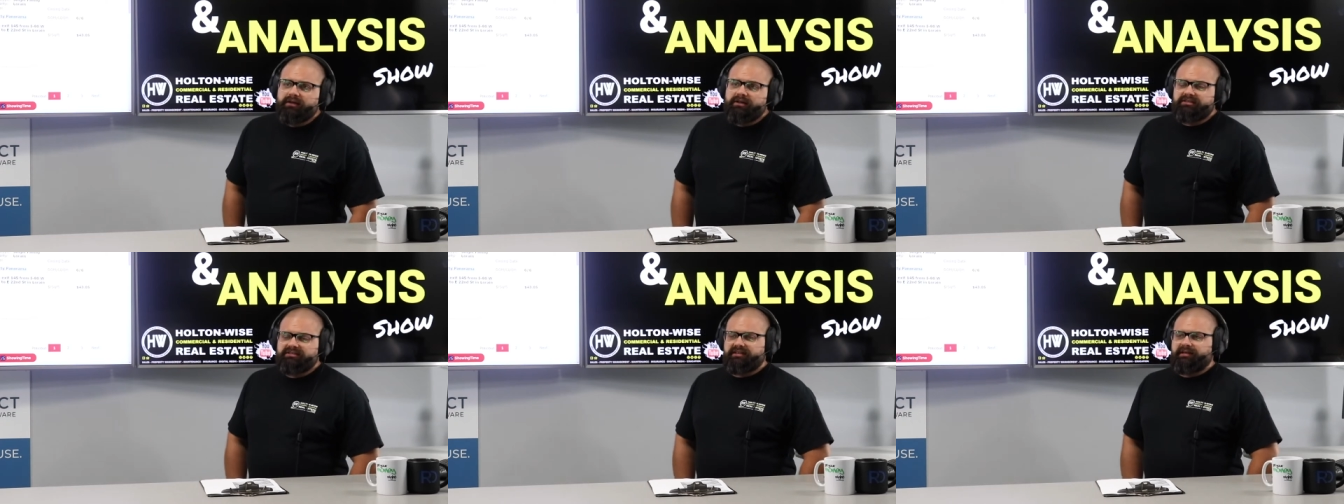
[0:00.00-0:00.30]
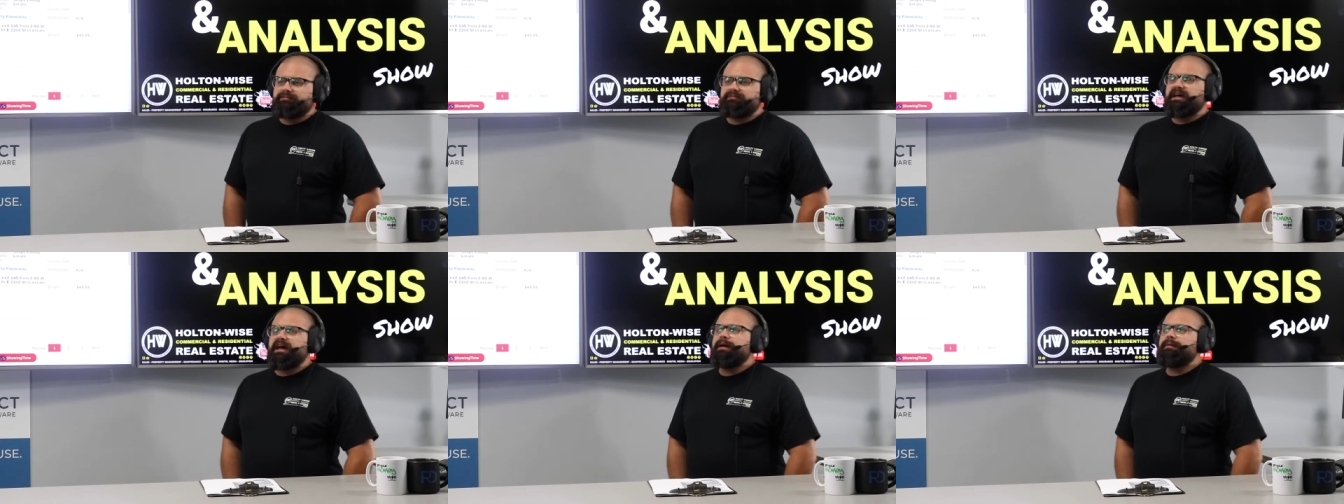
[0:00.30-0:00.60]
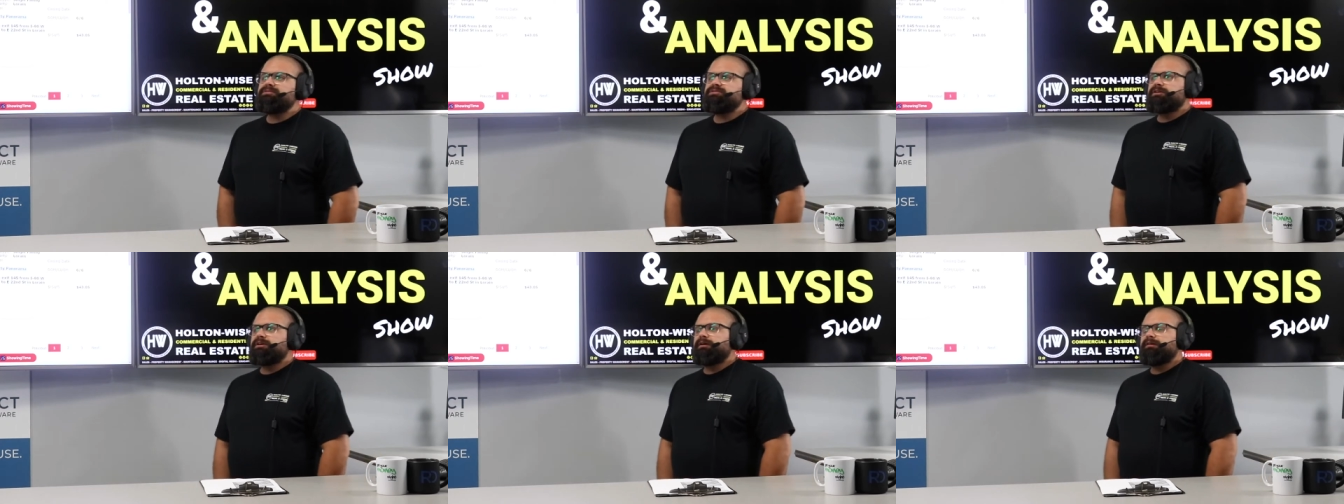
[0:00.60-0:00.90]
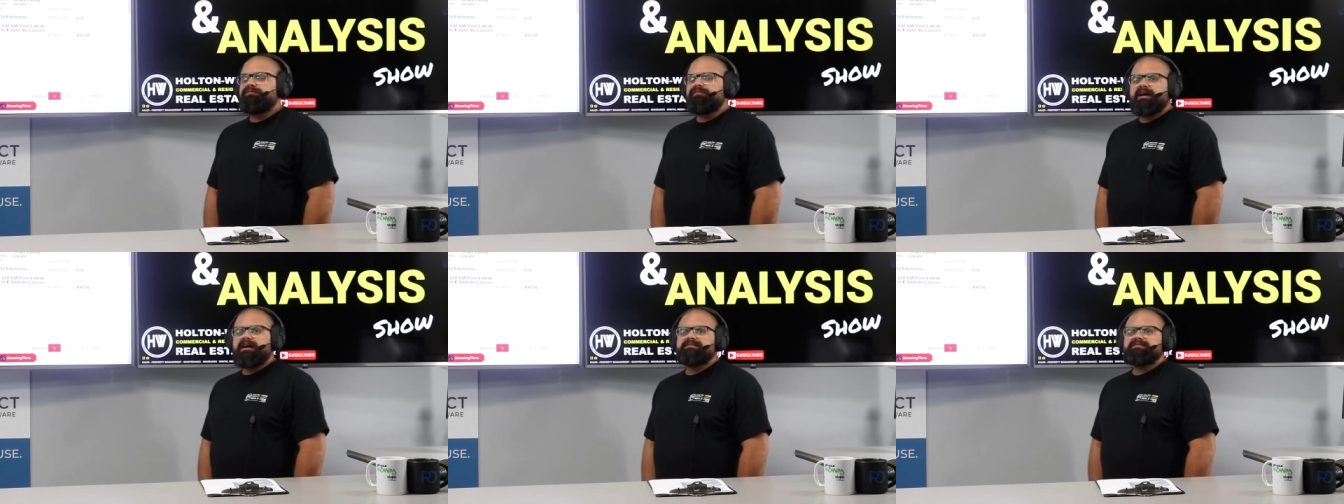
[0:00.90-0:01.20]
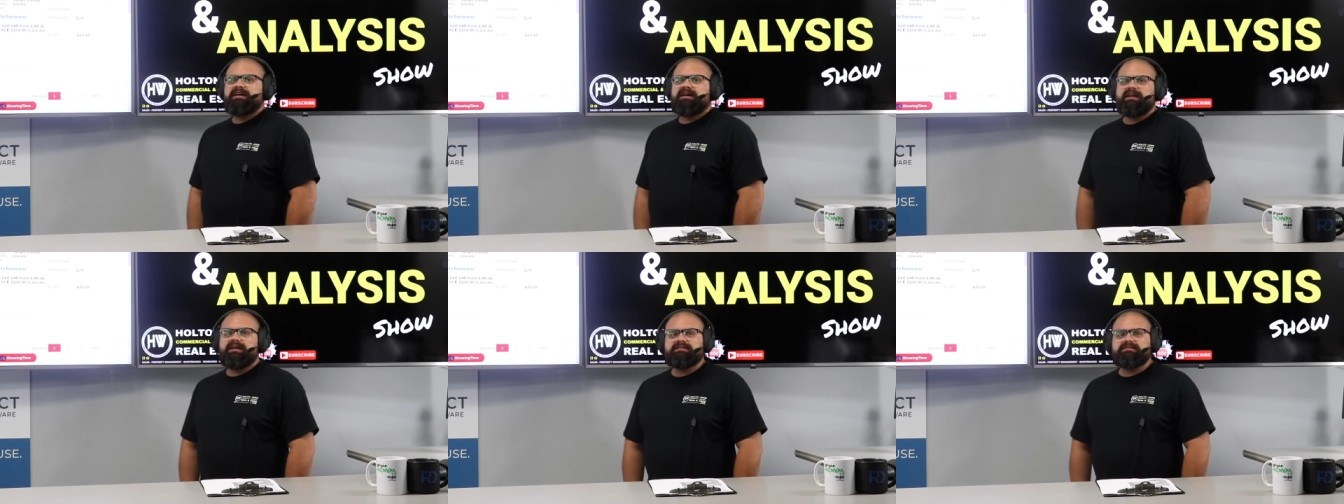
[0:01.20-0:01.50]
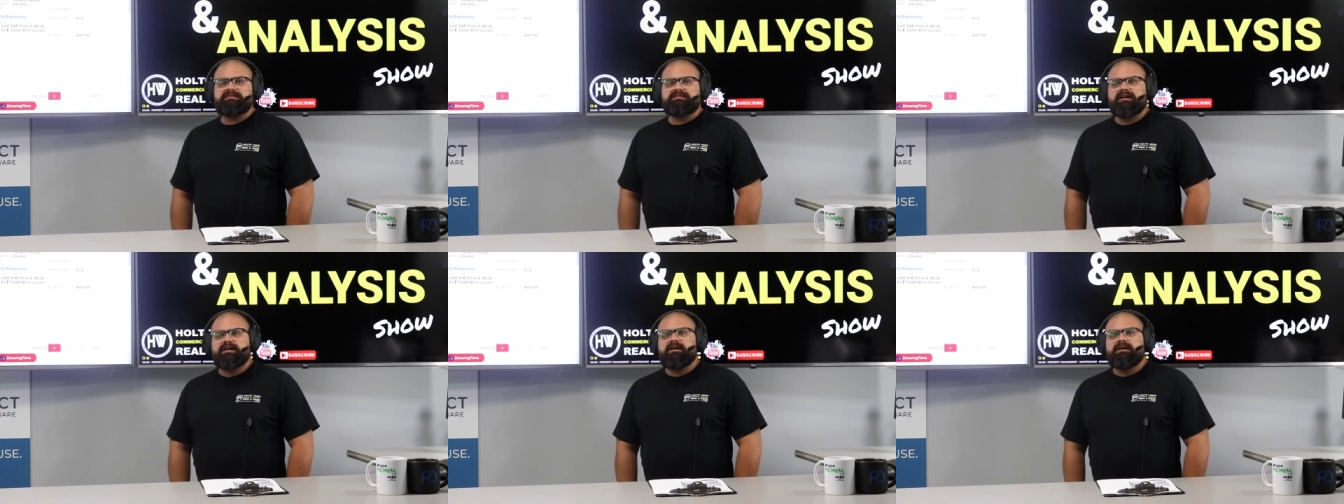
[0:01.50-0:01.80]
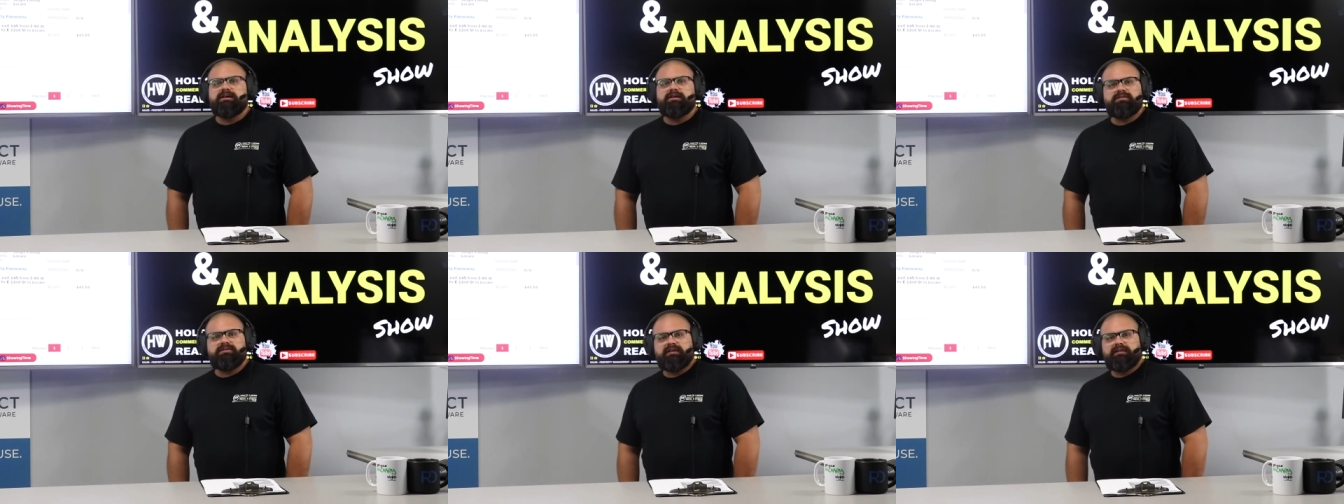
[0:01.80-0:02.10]
Sometimes you're going to find tenants,
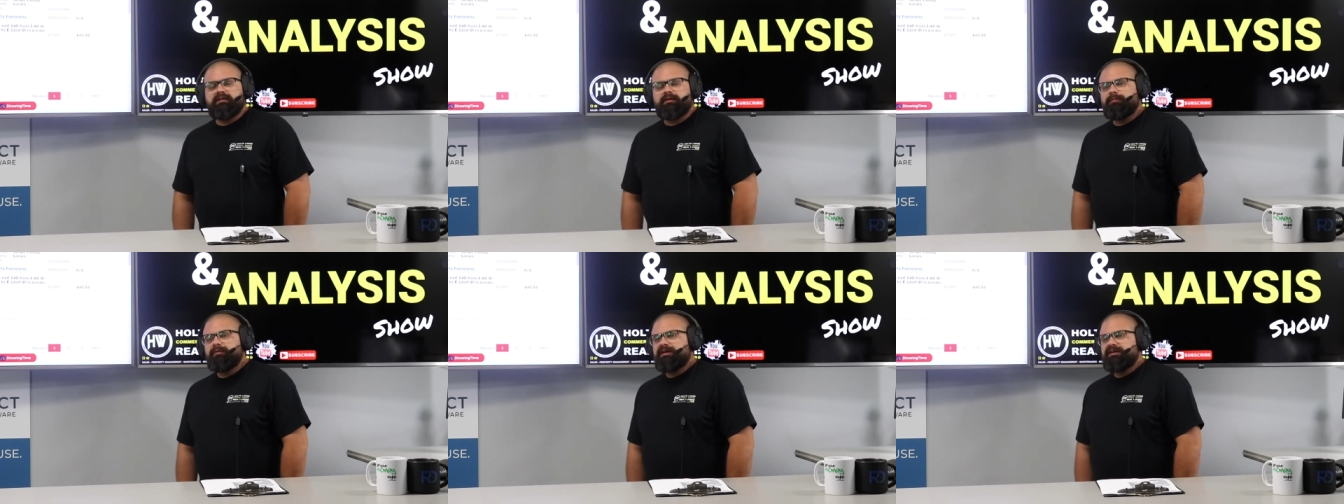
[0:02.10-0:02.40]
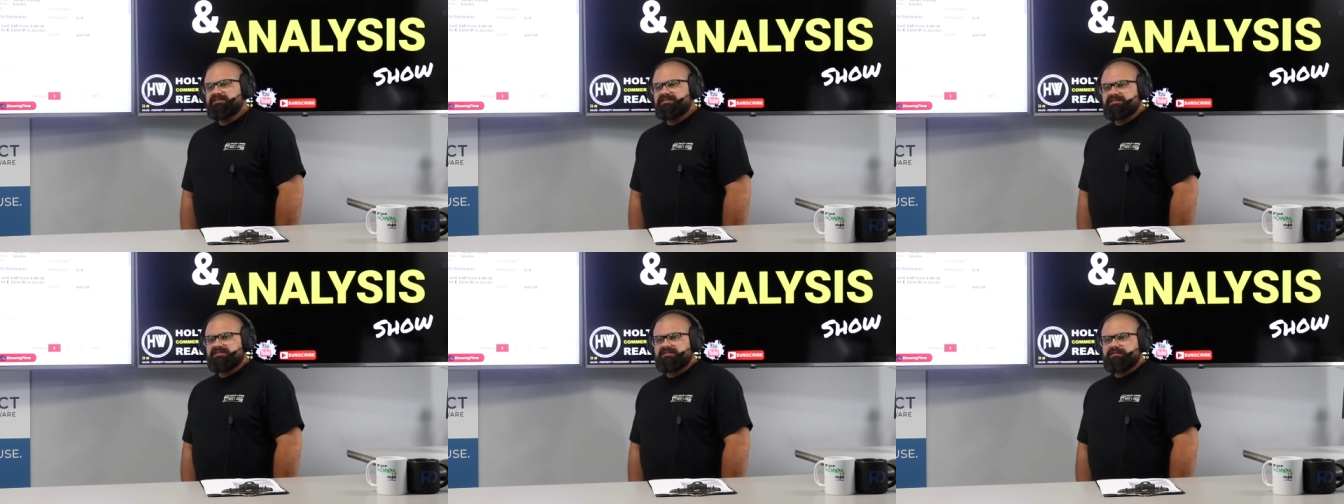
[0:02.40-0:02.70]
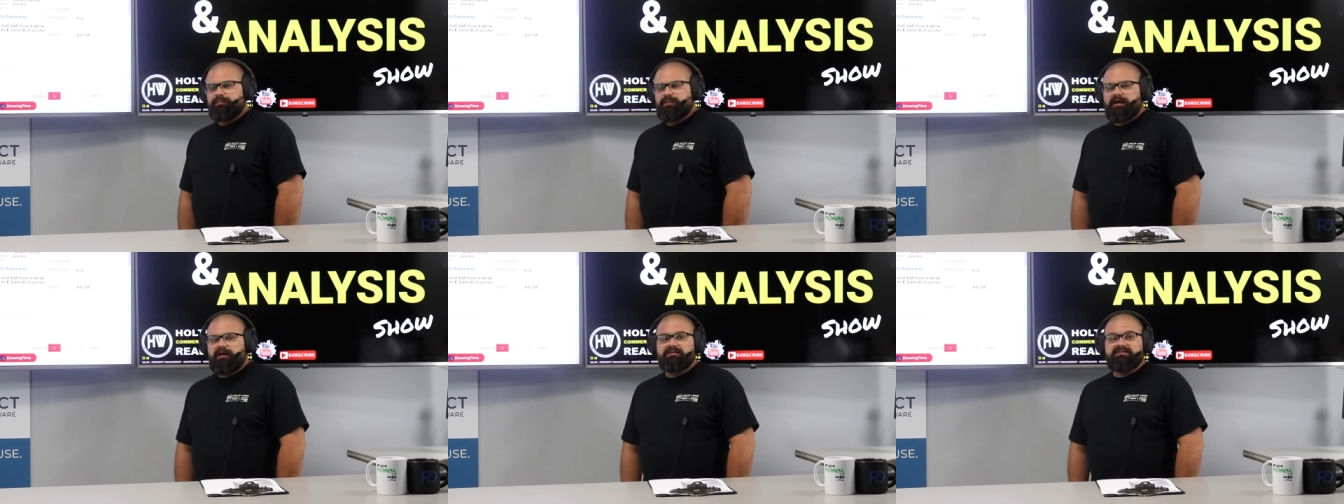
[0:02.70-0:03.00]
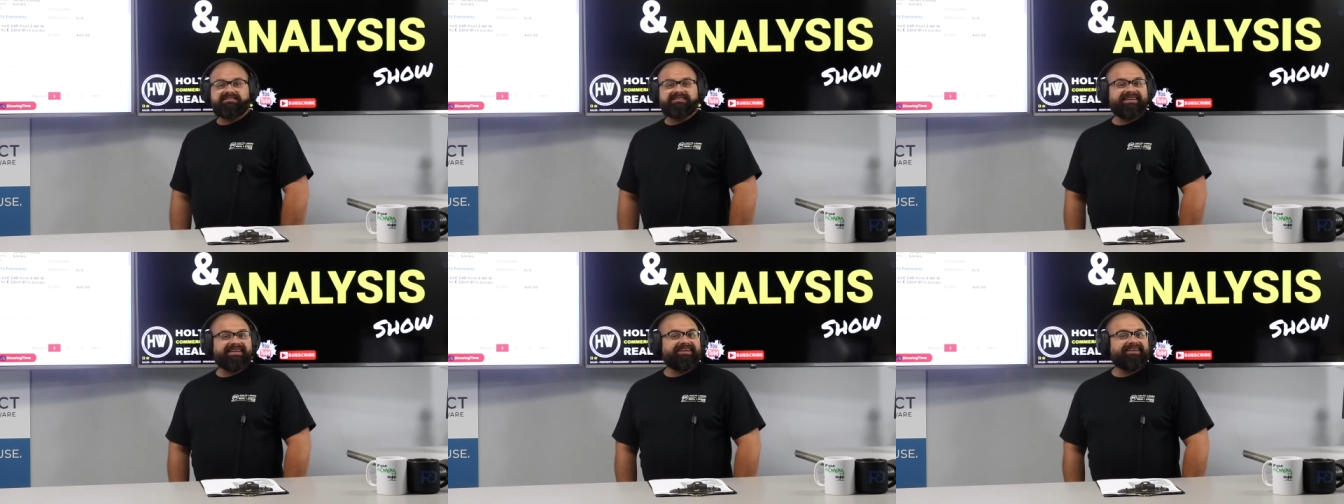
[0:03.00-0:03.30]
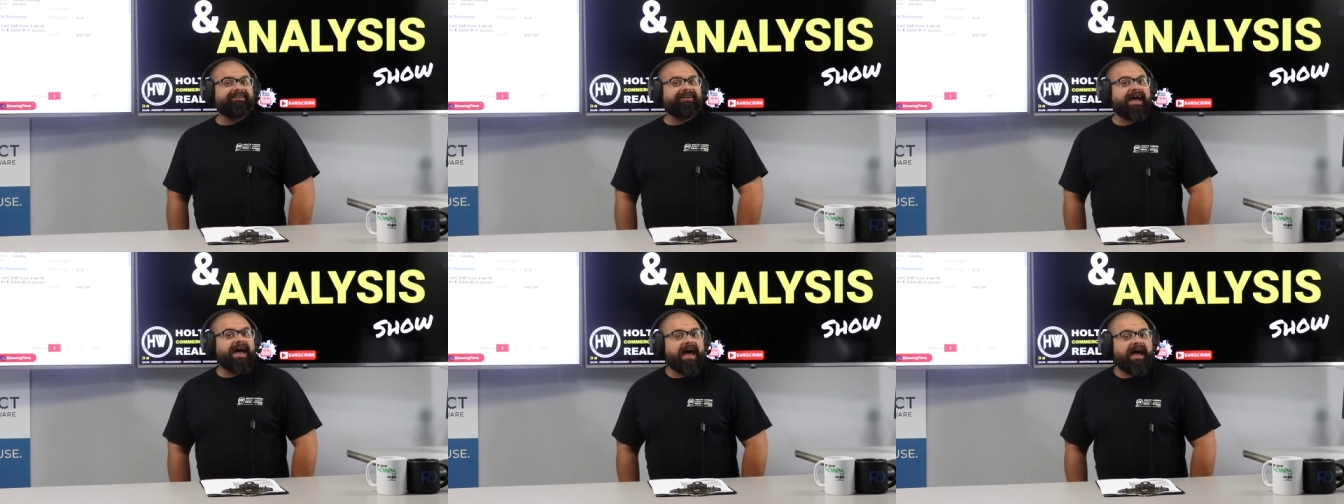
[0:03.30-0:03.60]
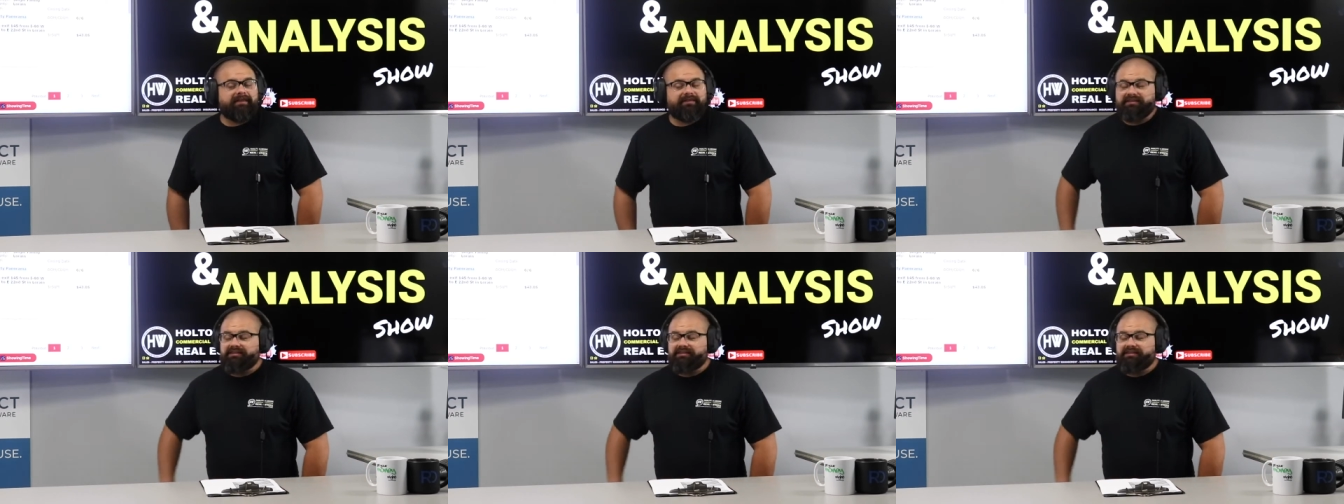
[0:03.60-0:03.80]
you think they'll be consistent payers, and then they're not.